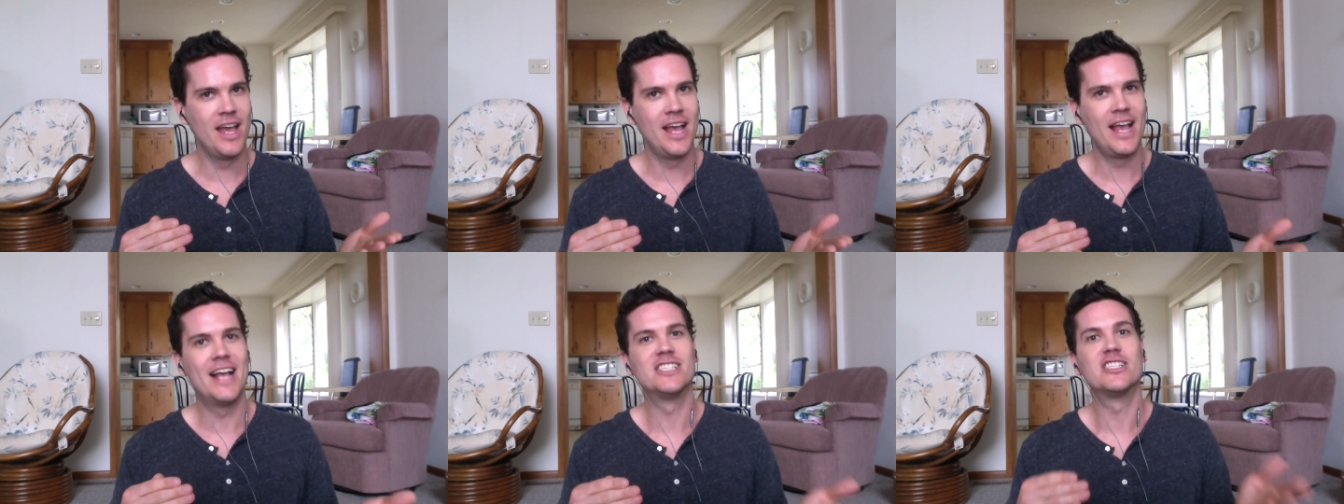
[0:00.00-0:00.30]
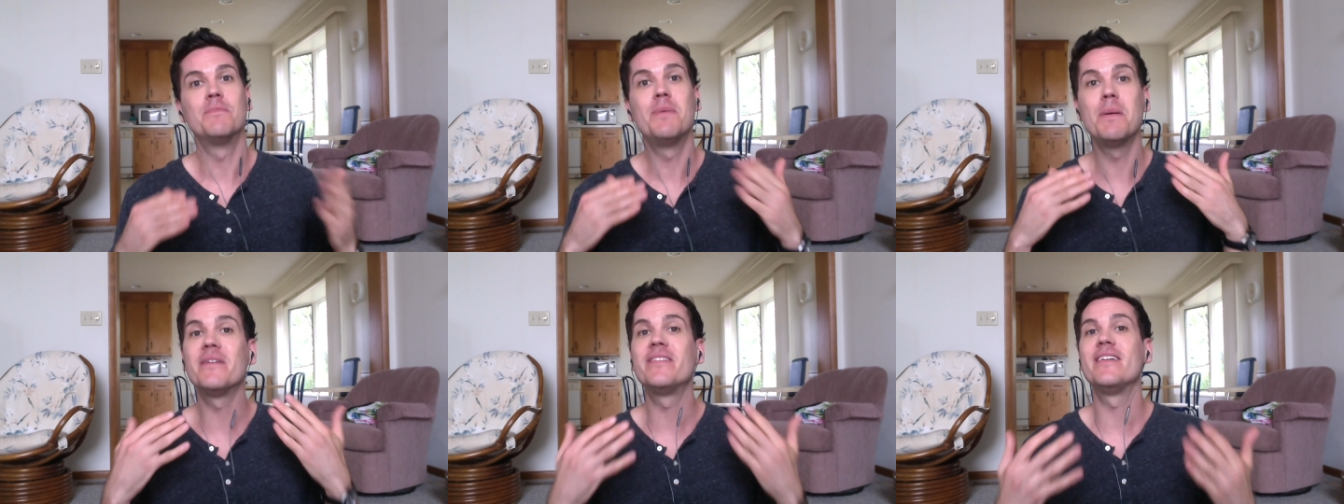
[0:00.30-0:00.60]
And so
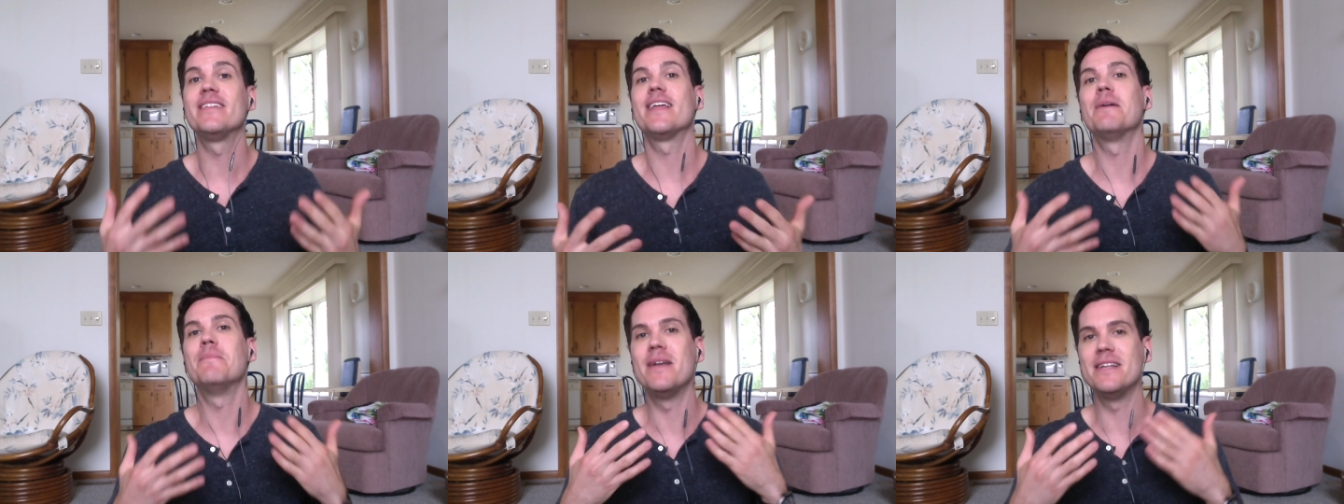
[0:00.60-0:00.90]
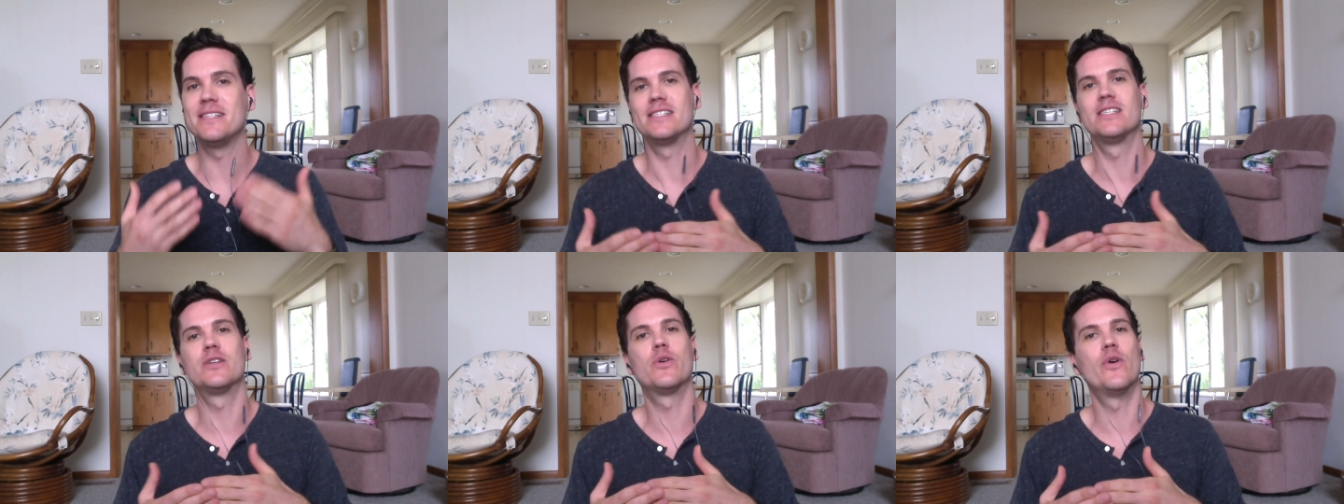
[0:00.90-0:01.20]
people think that
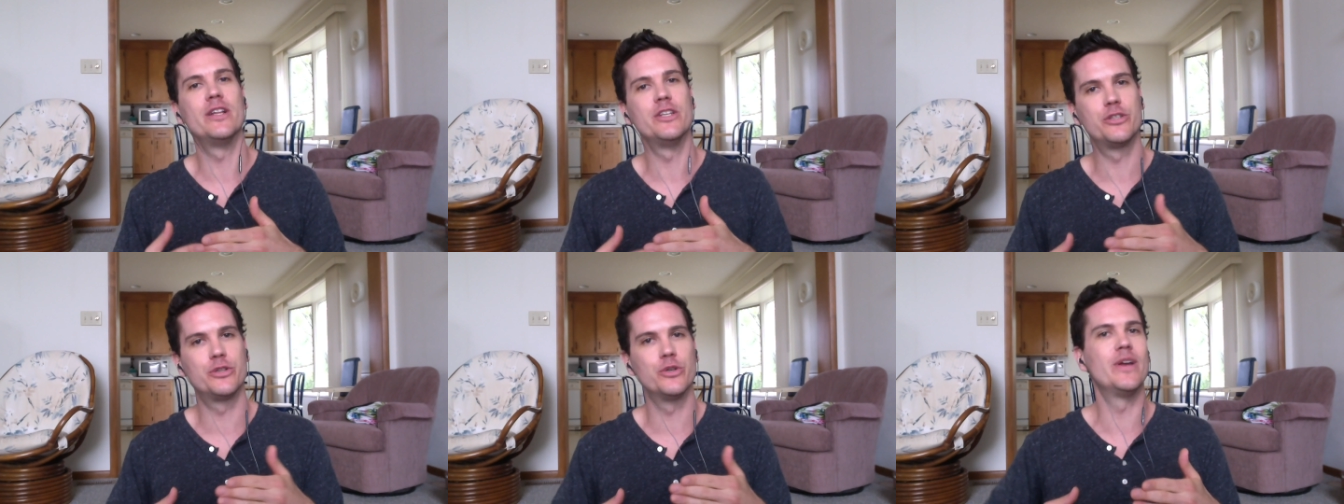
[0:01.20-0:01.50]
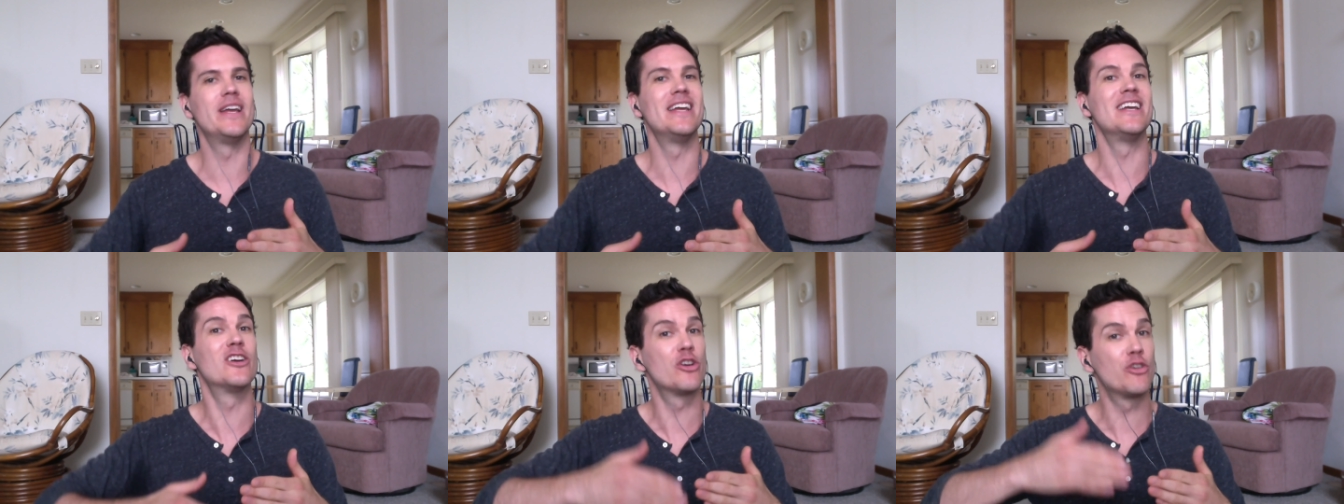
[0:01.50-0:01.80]
means it's going to
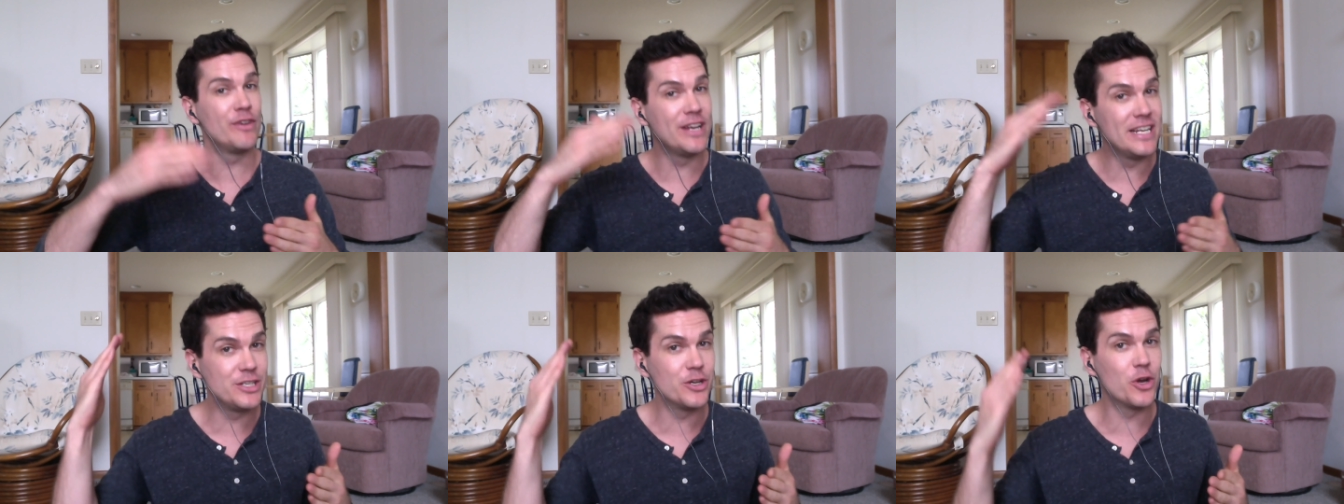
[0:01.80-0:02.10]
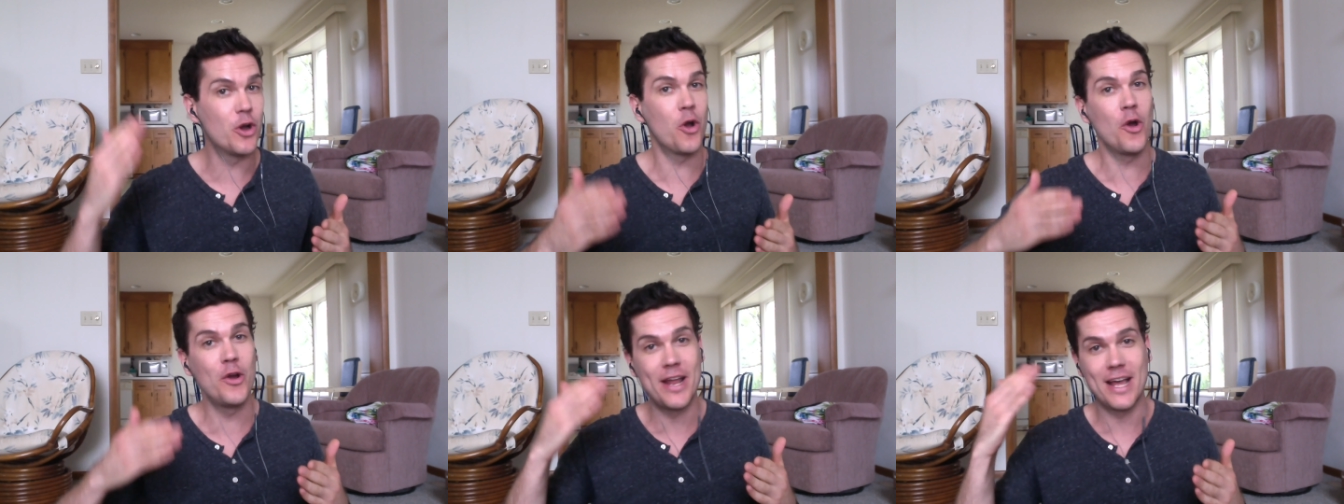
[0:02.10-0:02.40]
increase
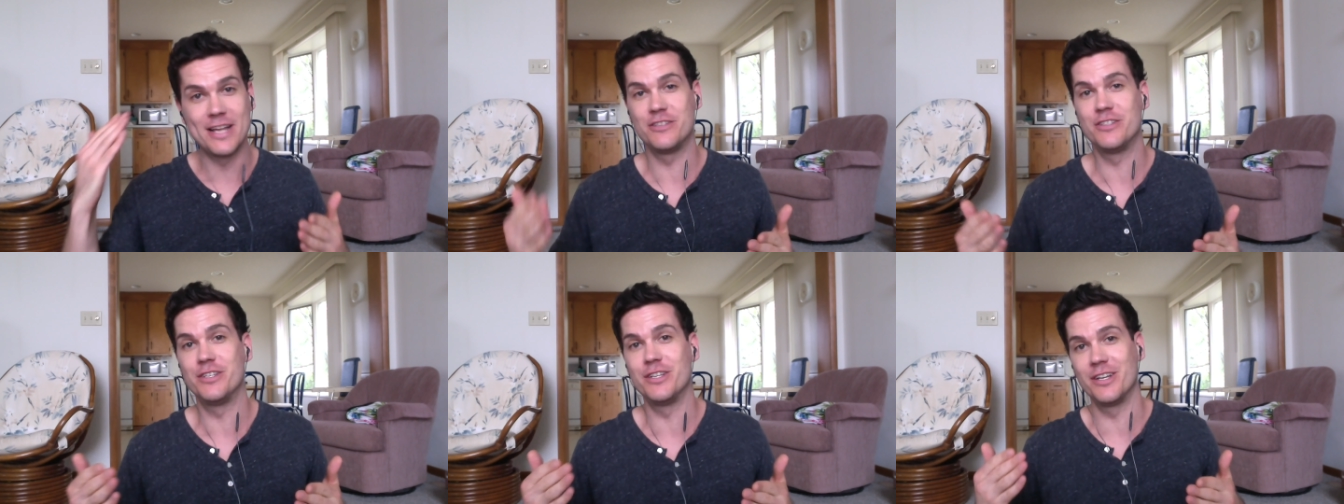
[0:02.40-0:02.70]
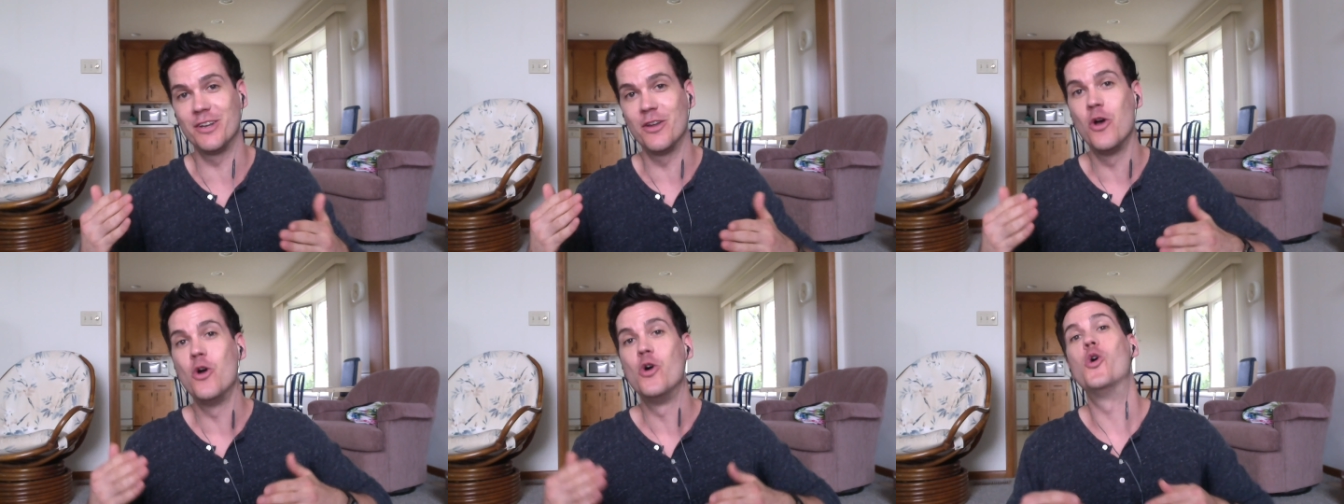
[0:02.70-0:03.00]
your own
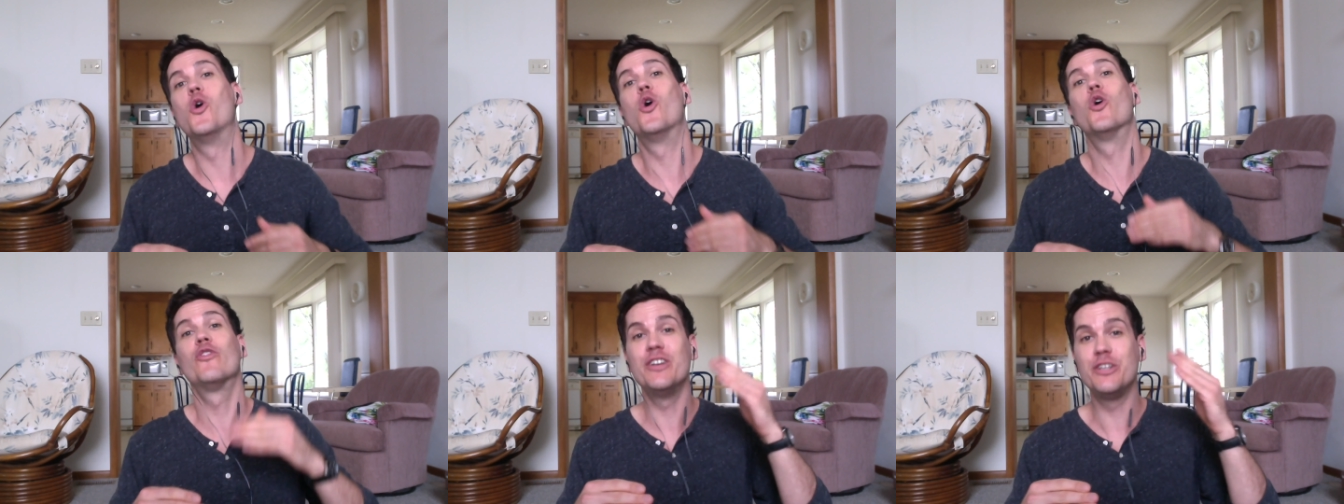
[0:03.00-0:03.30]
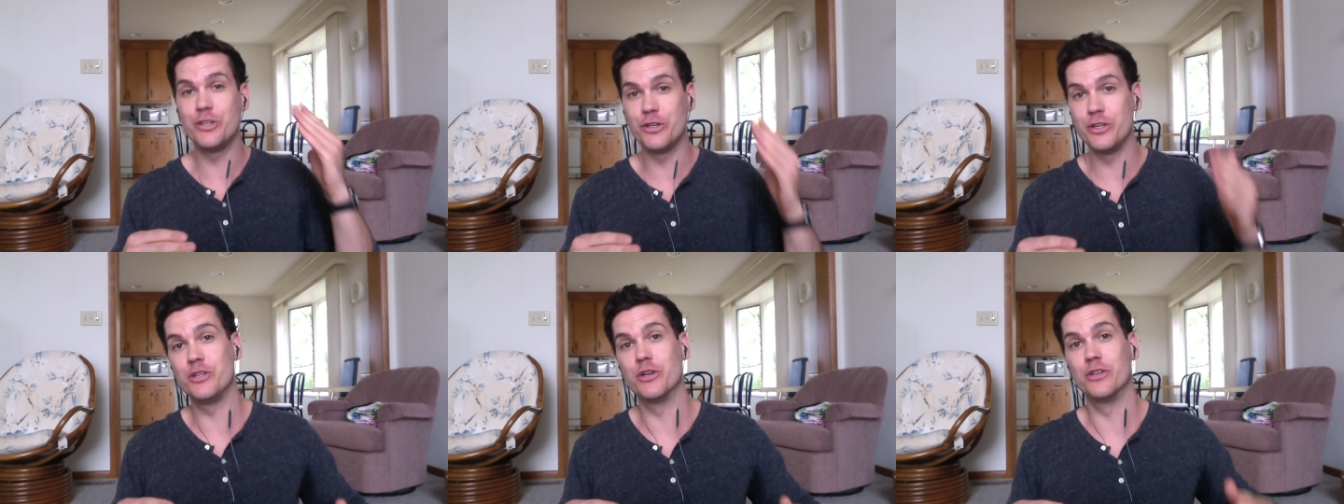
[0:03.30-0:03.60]
estrogen or
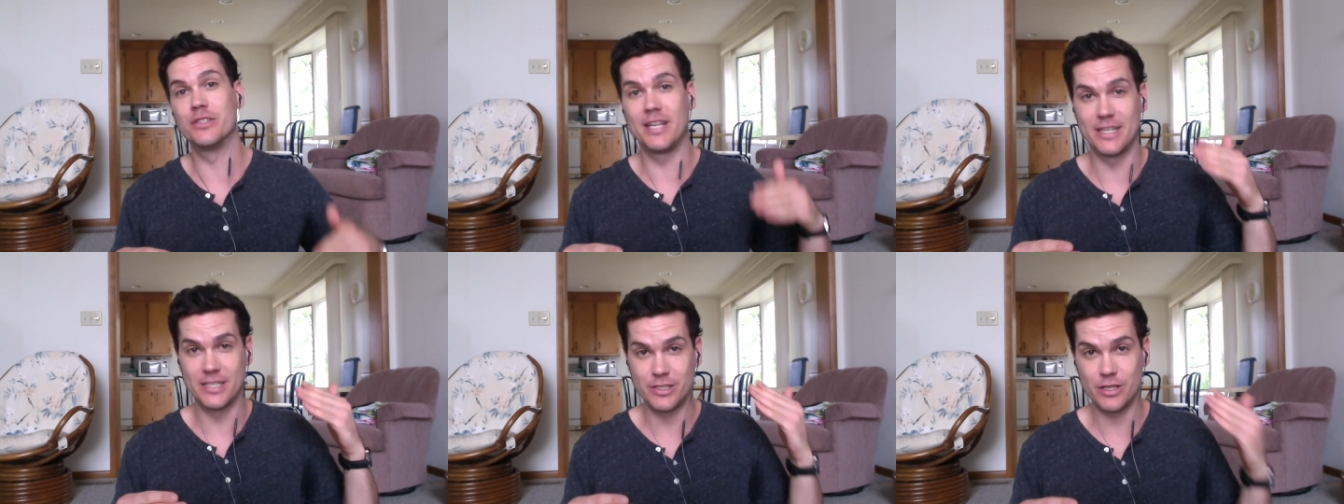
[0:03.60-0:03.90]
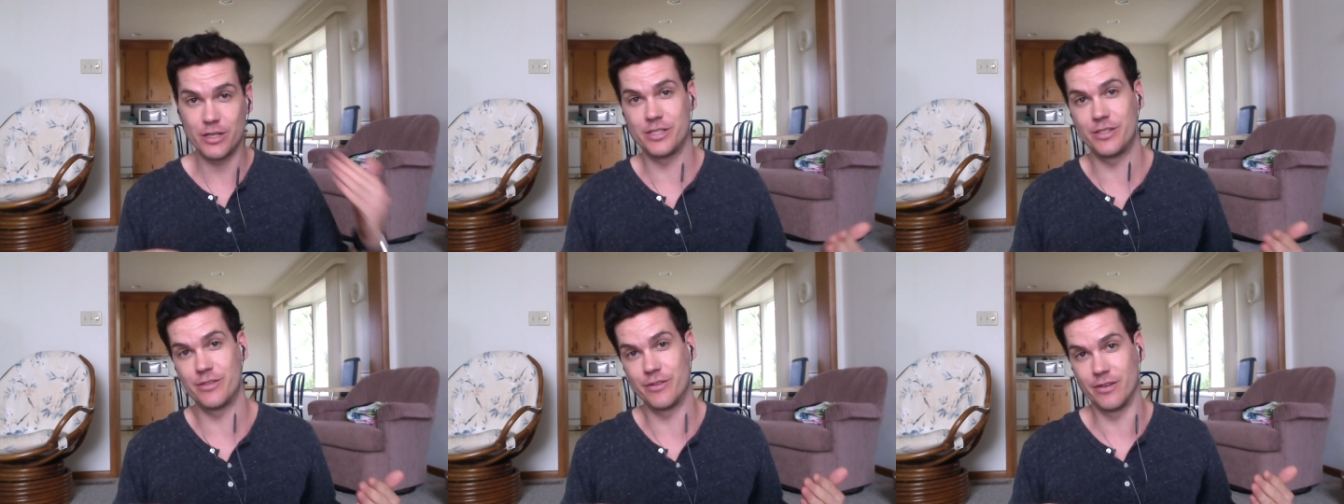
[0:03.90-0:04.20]
reduce your
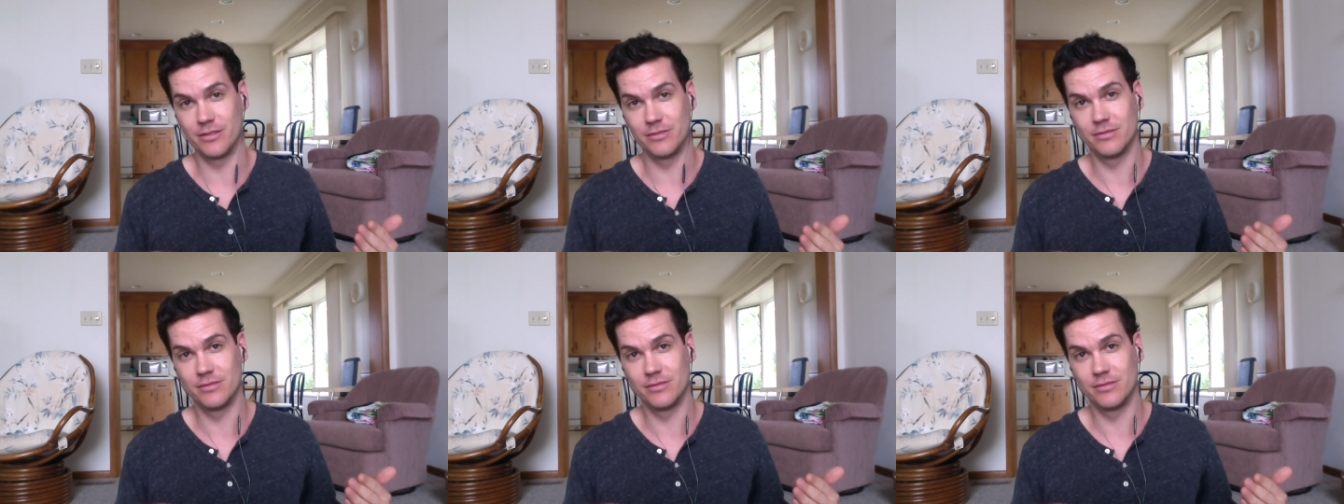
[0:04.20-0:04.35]
testosterone.